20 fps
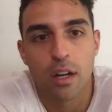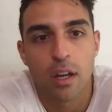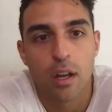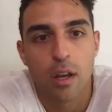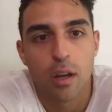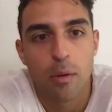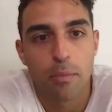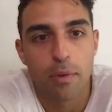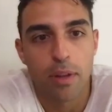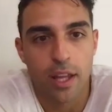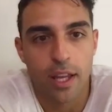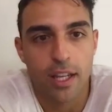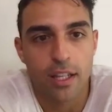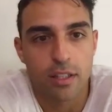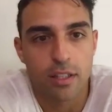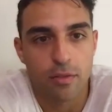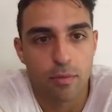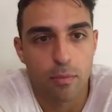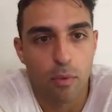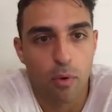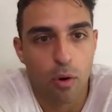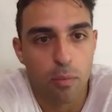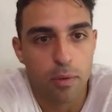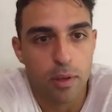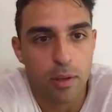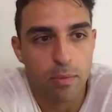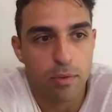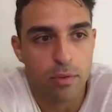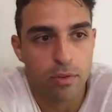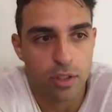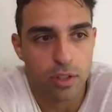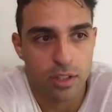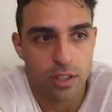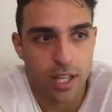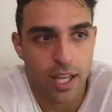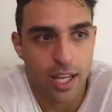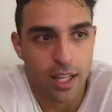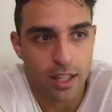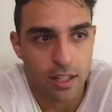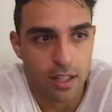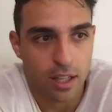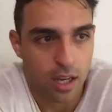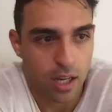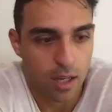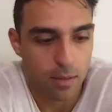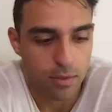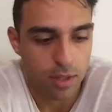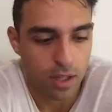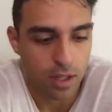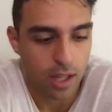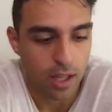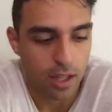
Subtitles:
place if more people just take the time to like